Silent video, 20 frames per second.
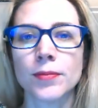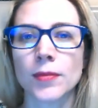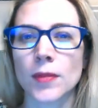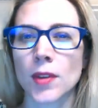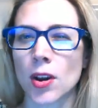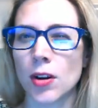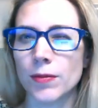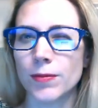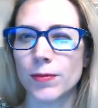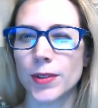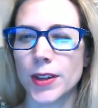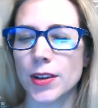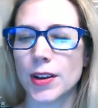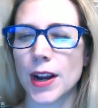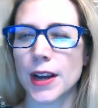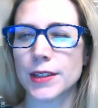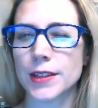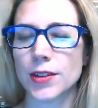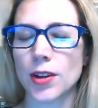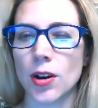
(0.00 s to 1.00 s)
Hopefully you
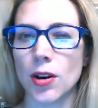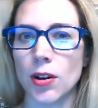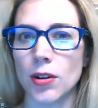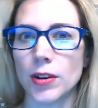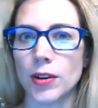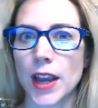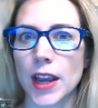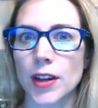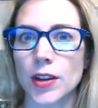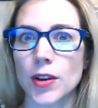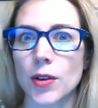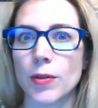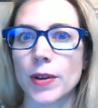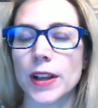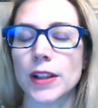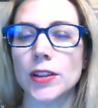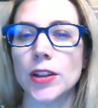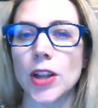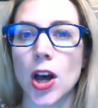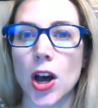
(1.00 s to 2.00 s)
guys all get
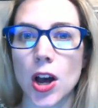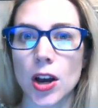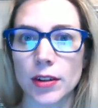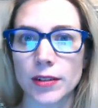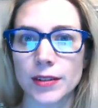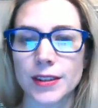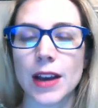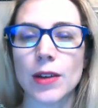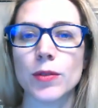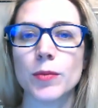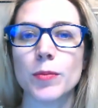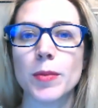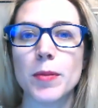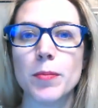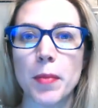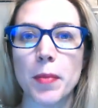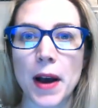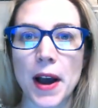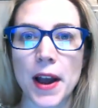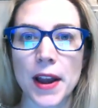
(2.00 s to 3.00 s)
going long. That would be
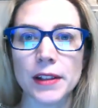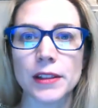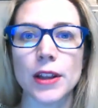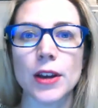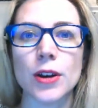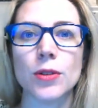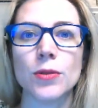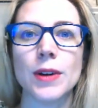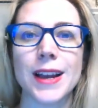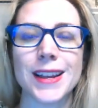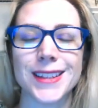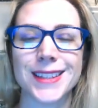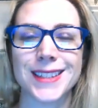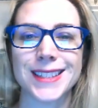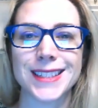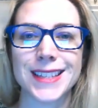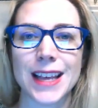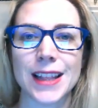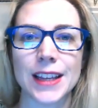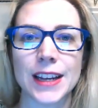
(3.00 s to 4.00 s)
buying low and
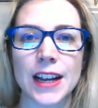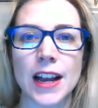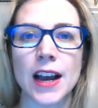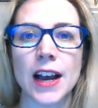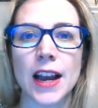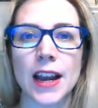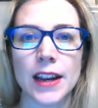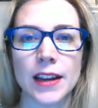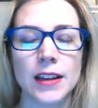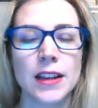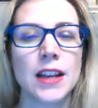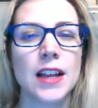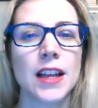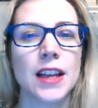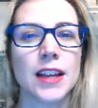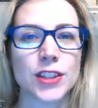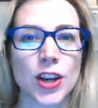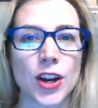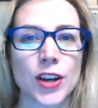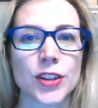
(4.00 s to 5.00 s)
selling high.
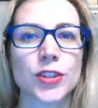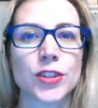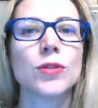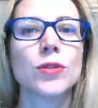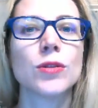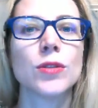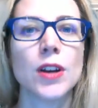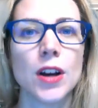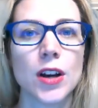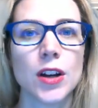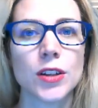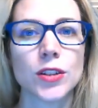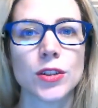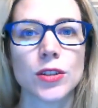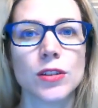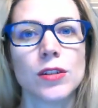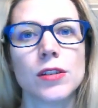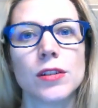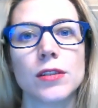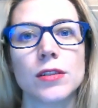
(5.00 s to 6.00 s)
It's also
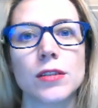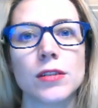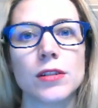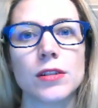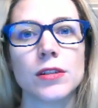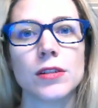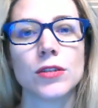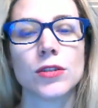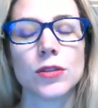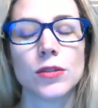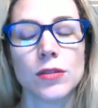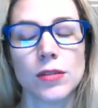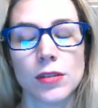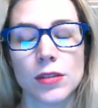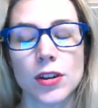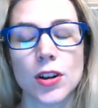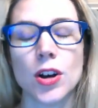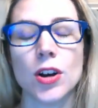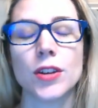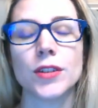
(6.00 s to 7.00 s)

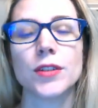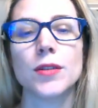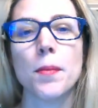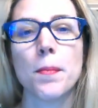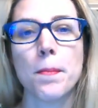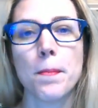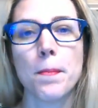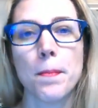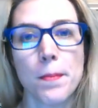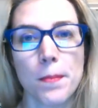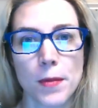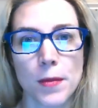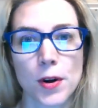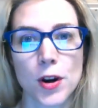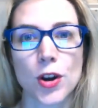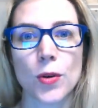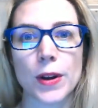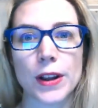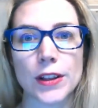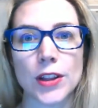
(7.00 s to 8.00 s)
called
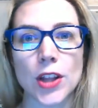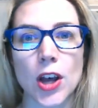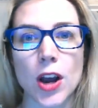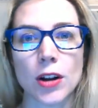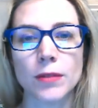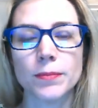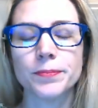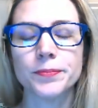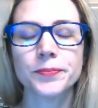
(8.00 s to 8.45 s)
going long.